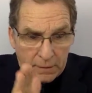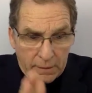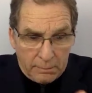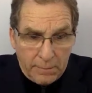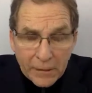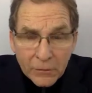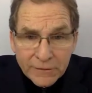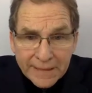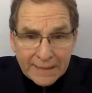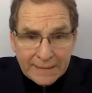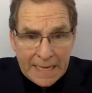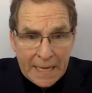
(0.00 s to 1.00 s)
a better
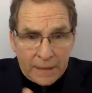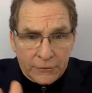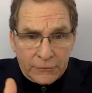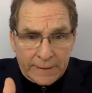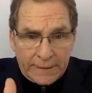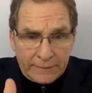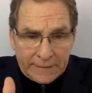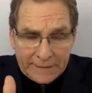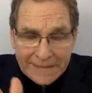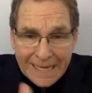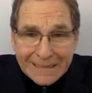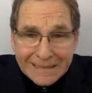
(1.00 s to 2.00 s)
technology since
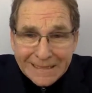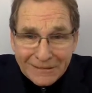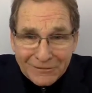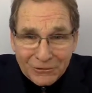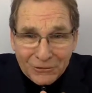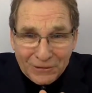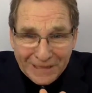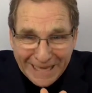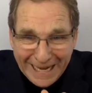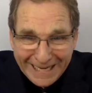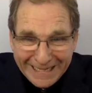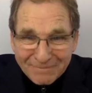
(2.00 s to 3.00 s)
1938.